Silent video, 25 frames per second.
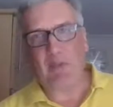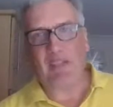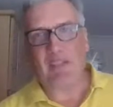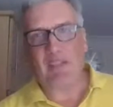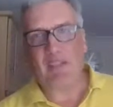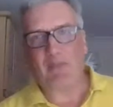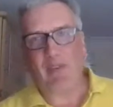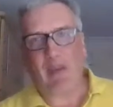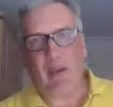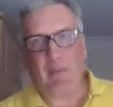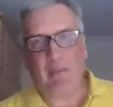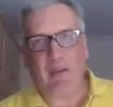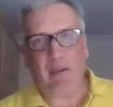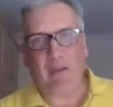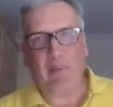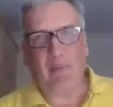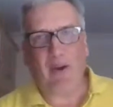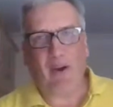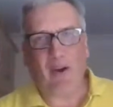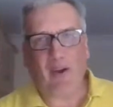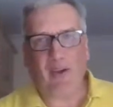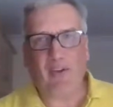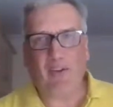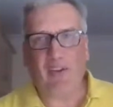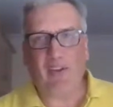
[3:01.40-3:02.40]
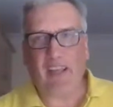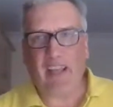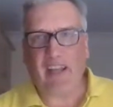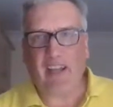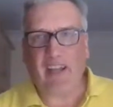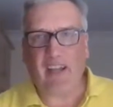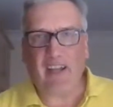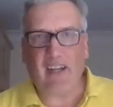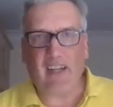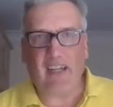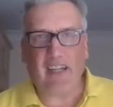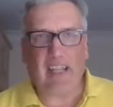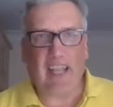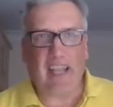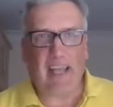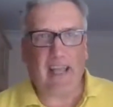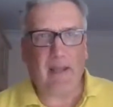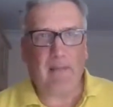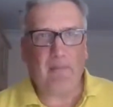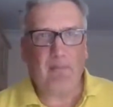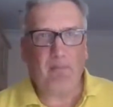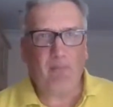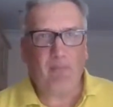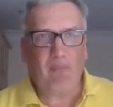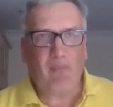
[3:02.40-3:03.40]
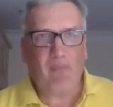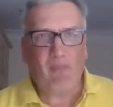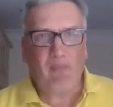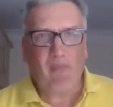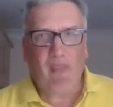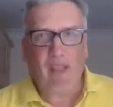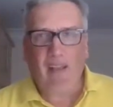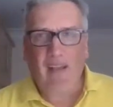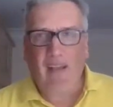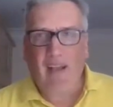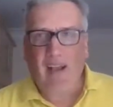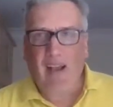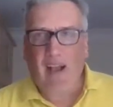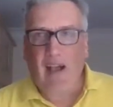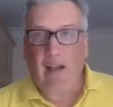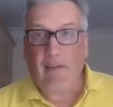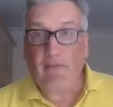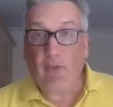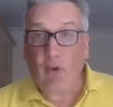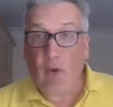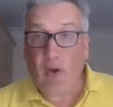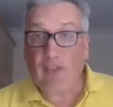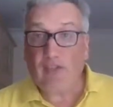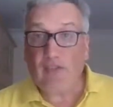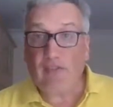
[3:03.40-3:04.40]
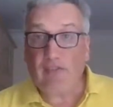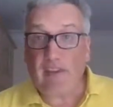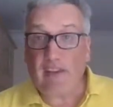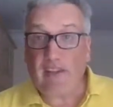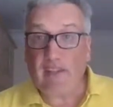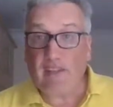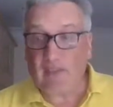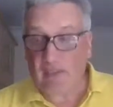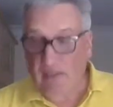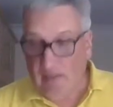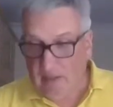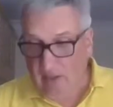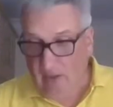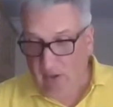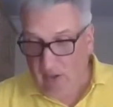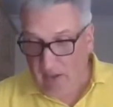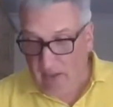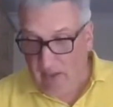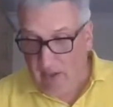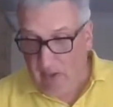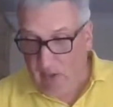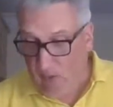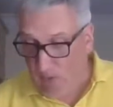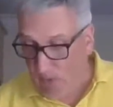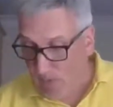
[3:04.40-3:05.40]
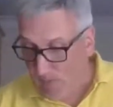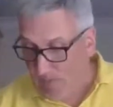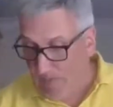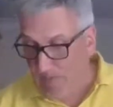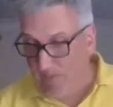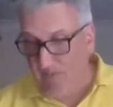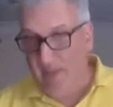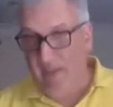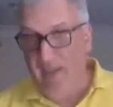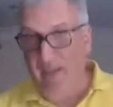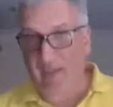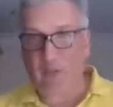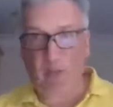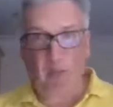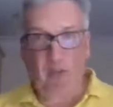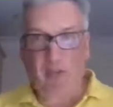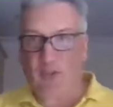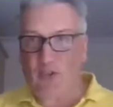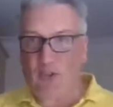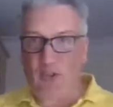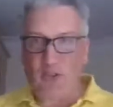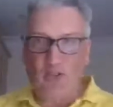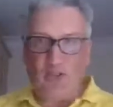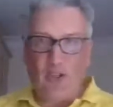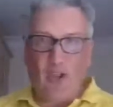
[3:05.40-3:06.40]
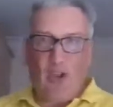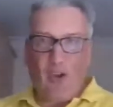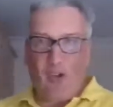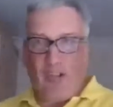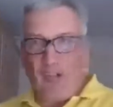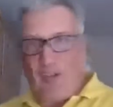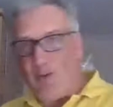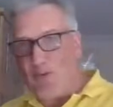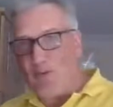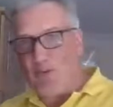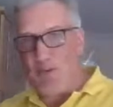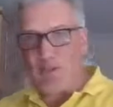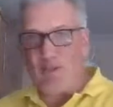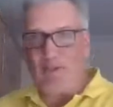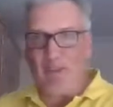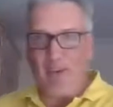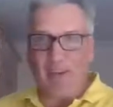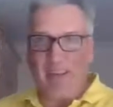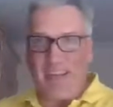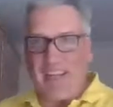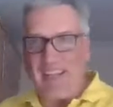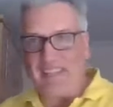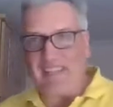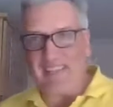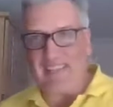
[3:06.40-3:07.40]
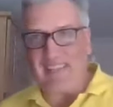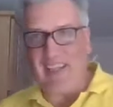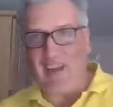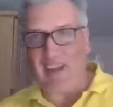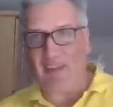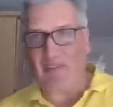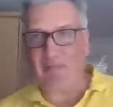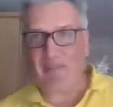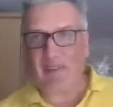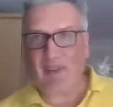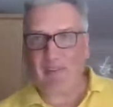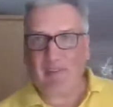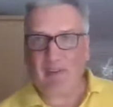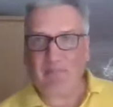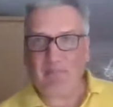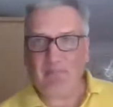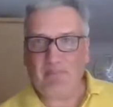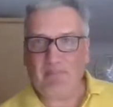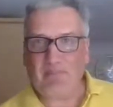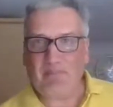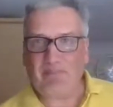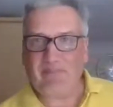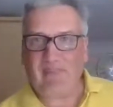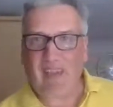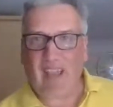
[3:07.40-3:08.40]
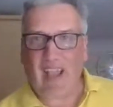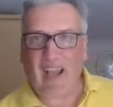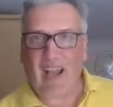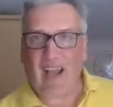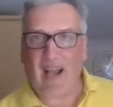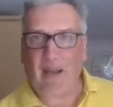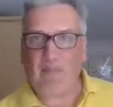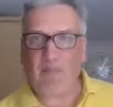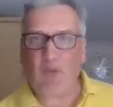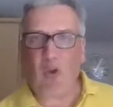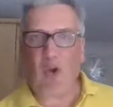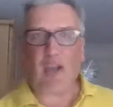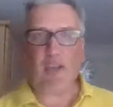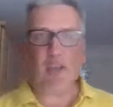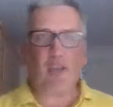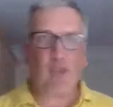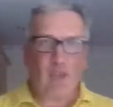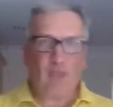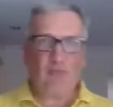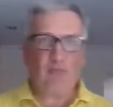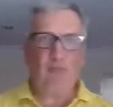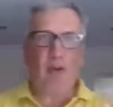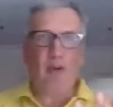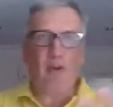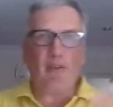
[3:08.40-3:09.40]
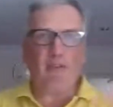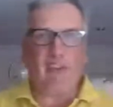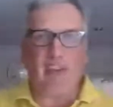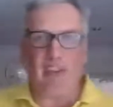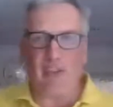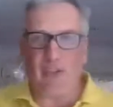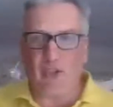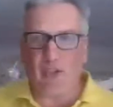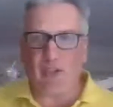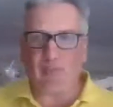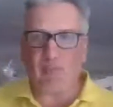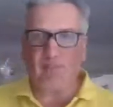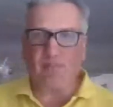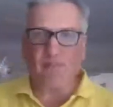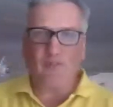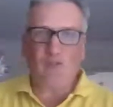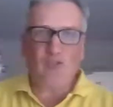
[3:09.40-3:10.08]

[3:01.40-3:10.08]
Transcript: Peter Rabbit, but I couldn't get a cuddly hair. I 400,000, Carly Cole. Carly Cole's just trying to guess it out. Love it. Right, good. Motivation.